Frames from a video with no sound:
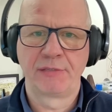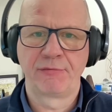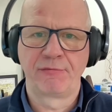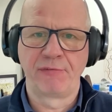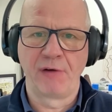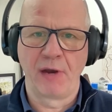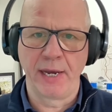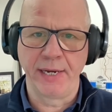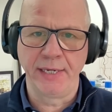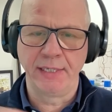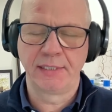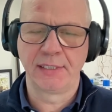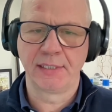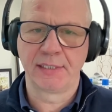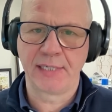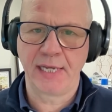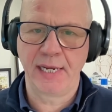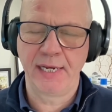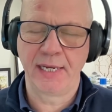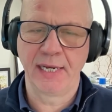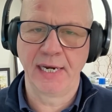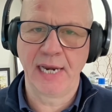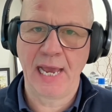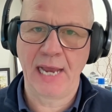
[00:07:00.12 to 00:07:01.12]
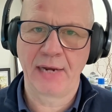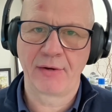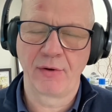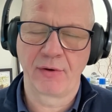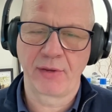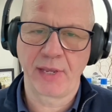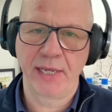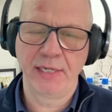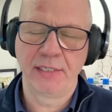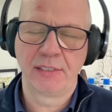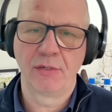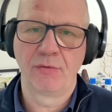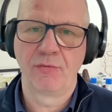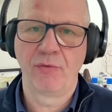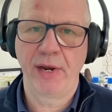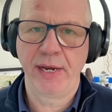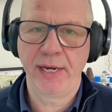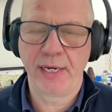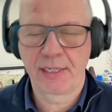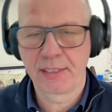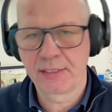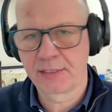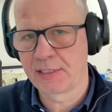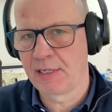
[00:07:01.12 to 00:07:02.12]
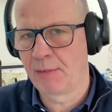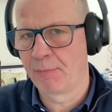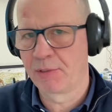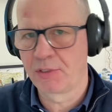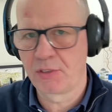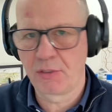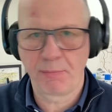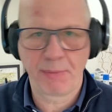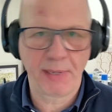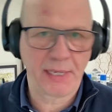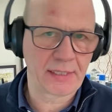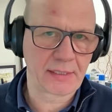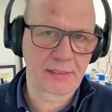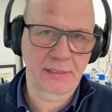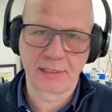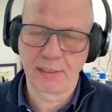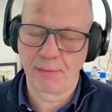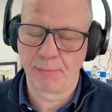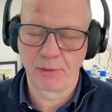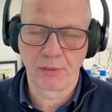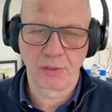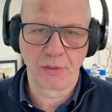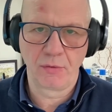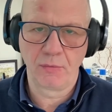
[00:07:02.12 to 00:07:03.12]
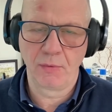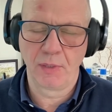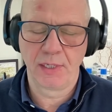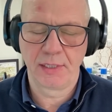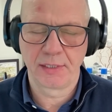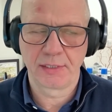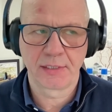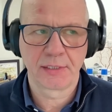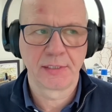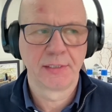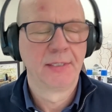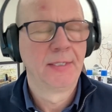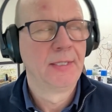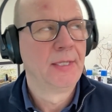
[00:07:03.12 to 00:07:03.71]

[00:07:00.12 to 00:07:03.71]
fine to take an aggregated rate, because some will do better, some will do worse.